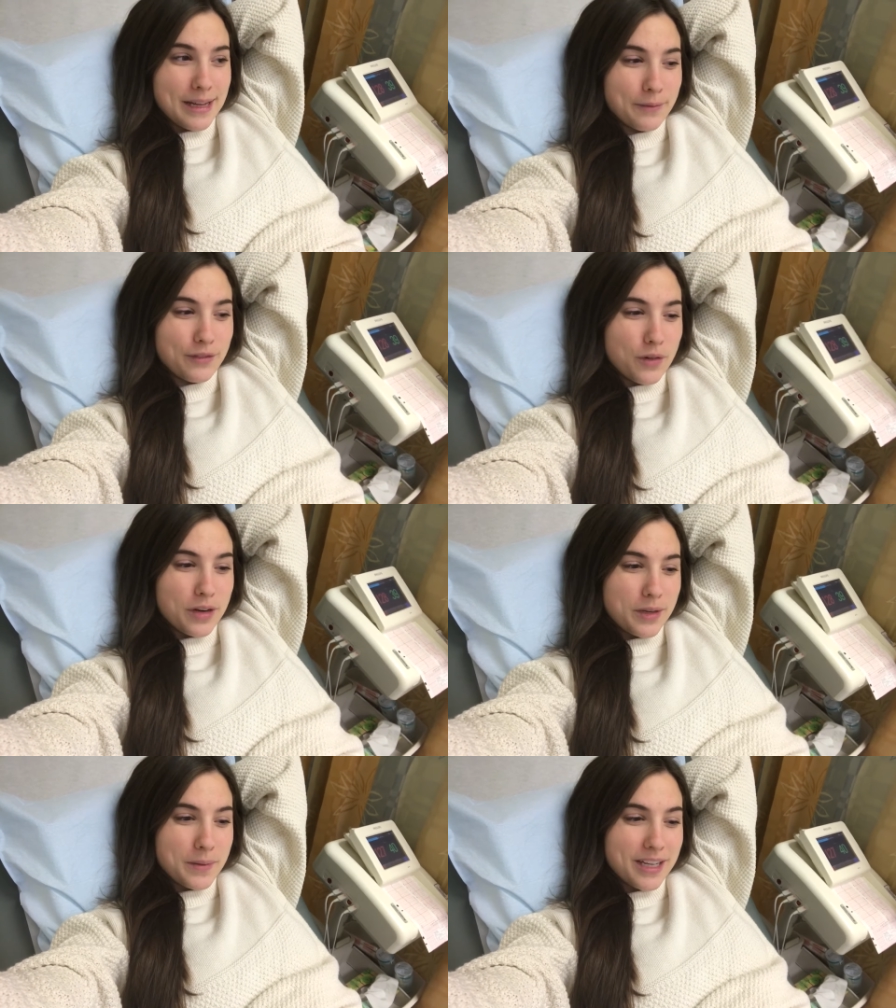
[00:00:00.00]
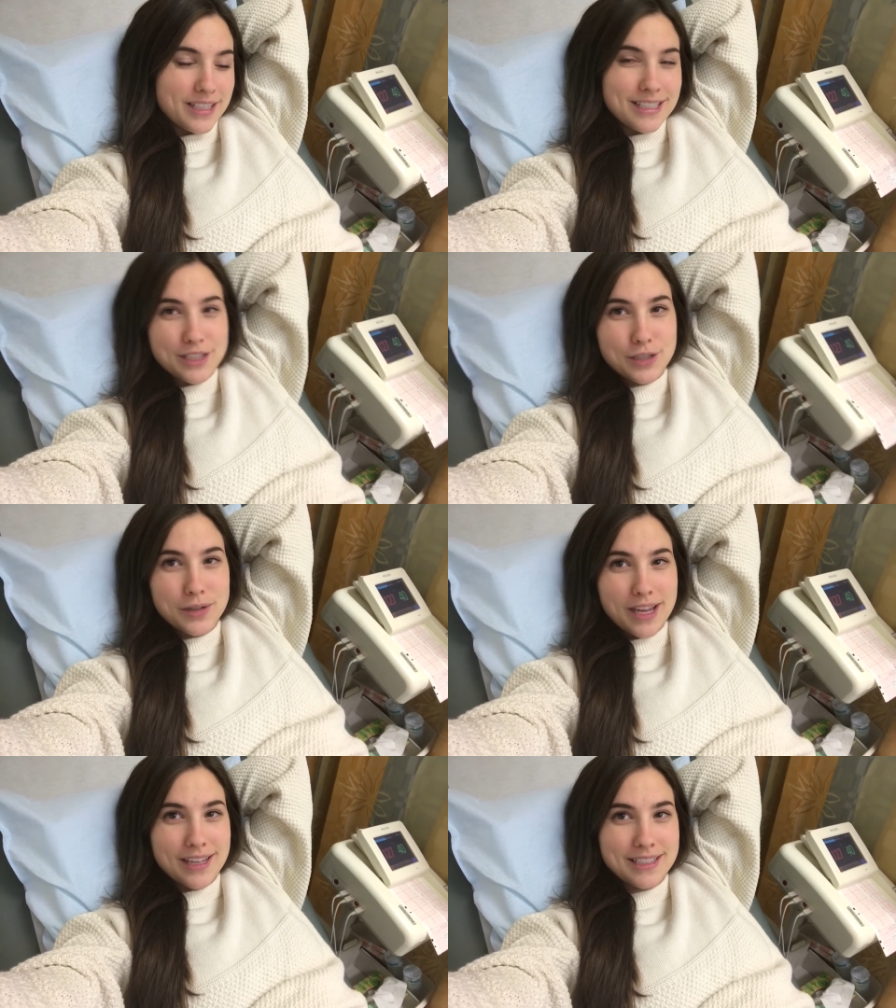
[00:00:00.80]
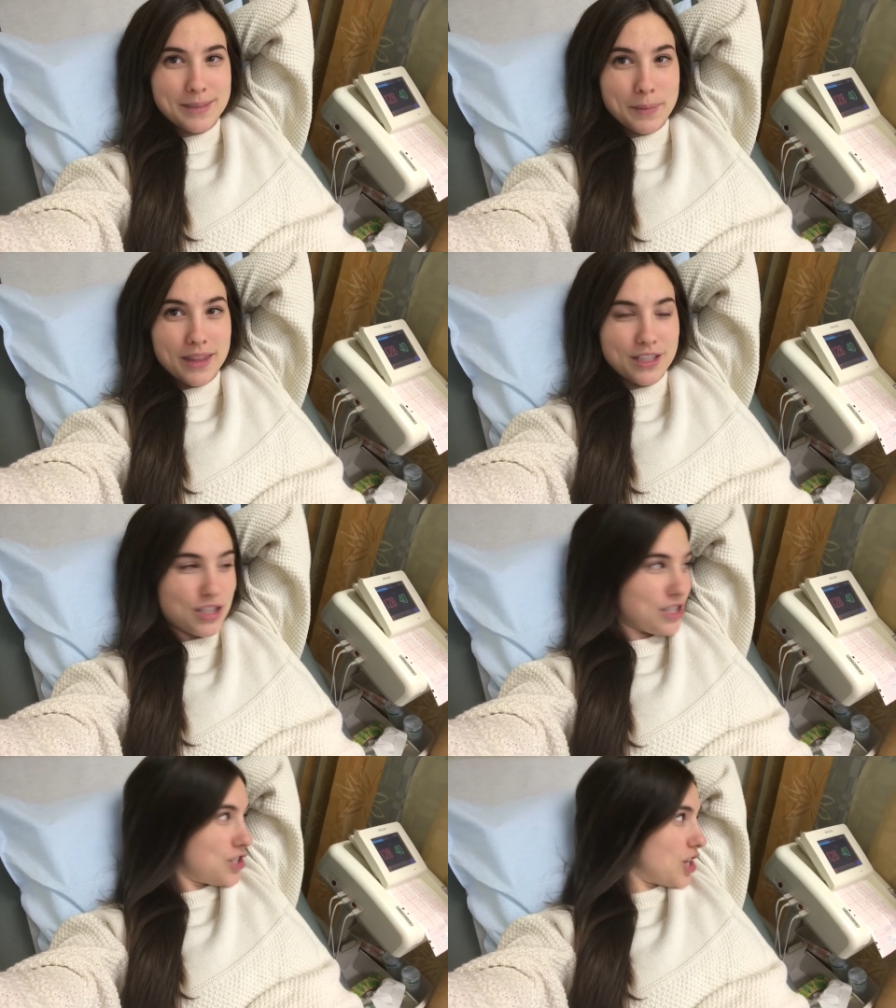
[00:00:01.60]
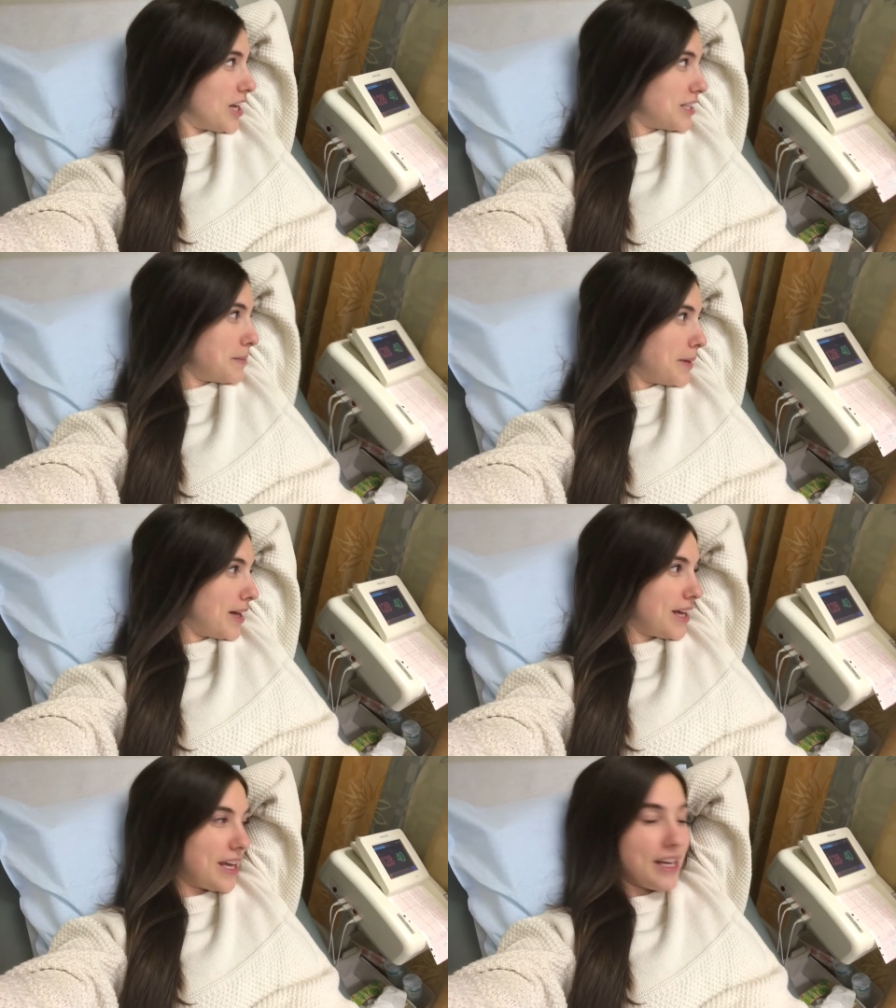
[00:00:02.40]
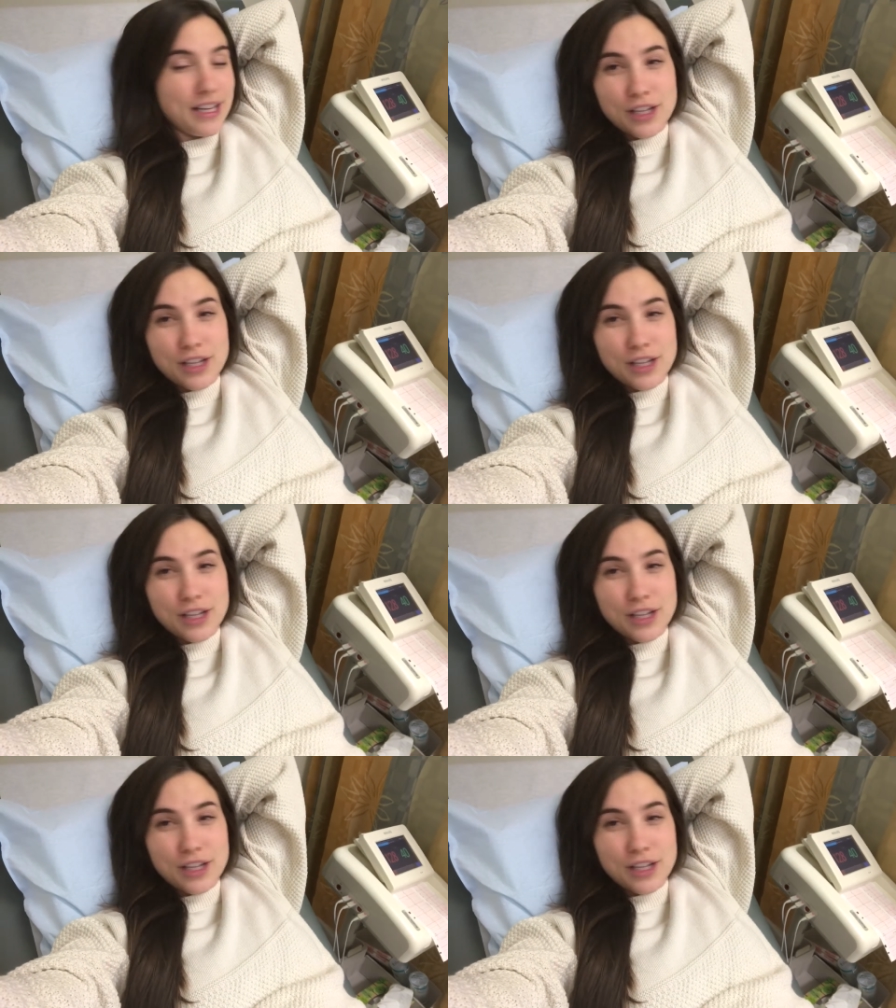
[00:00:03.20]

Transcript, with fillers: I'm 40 weeks and two days, but they just checked my